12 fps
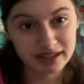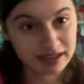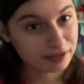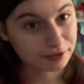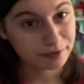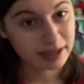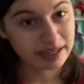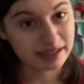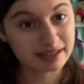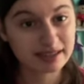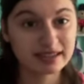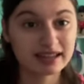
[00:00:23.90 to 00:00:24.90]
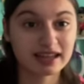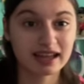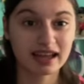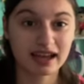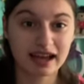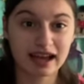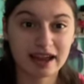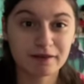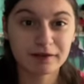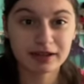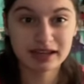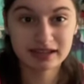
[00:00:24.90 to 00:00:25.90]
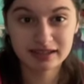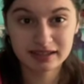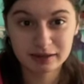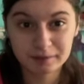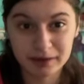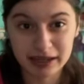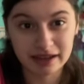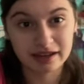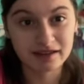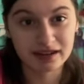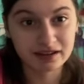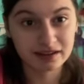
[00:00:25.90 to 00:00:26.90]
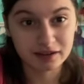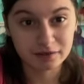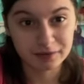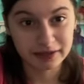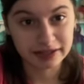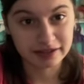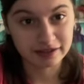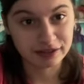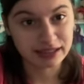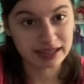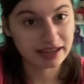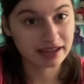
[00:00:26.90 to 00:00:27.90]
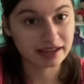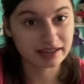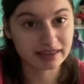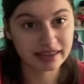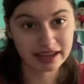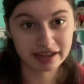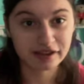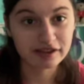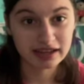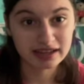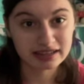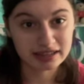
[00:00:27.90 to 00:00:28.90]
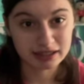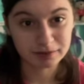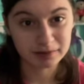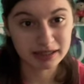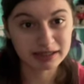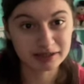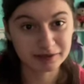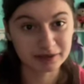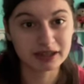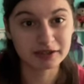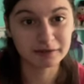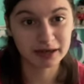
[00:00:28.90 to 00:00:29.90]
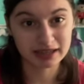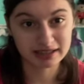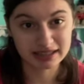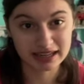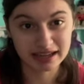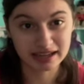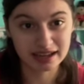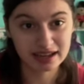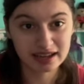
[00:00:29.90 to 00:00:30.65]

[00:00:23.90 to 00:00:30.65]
it's Reese. I wanted to make a quick little video saying thank you guys so much for watching.